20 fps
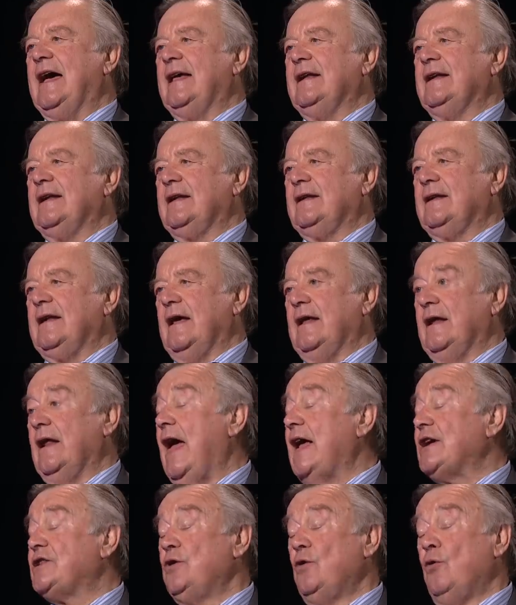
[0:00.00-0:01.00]
and, and
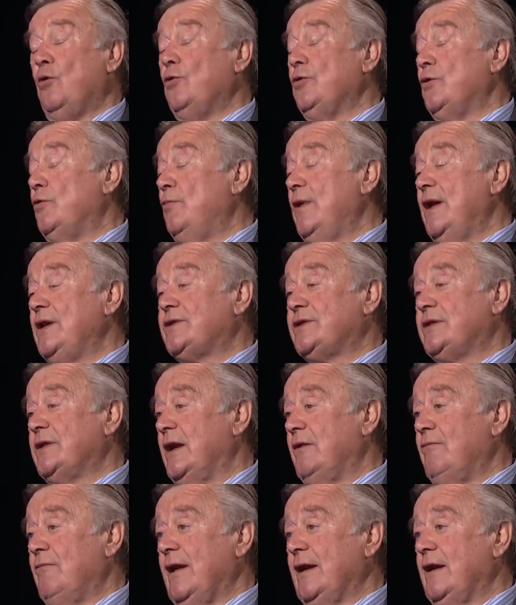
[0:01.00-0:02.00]
actually all the risks
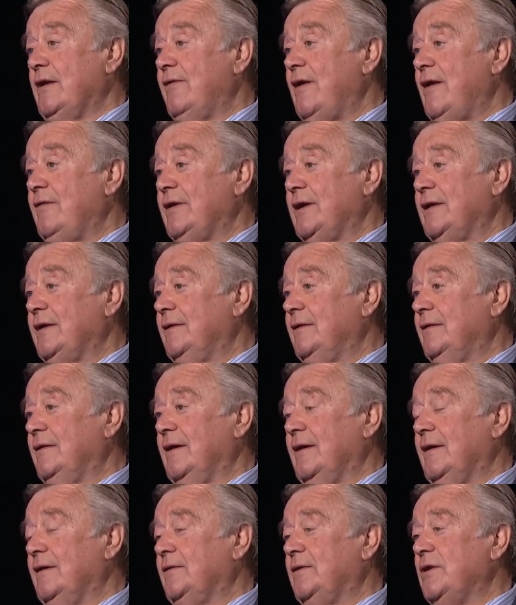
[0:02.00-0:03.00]
they run of having, you know,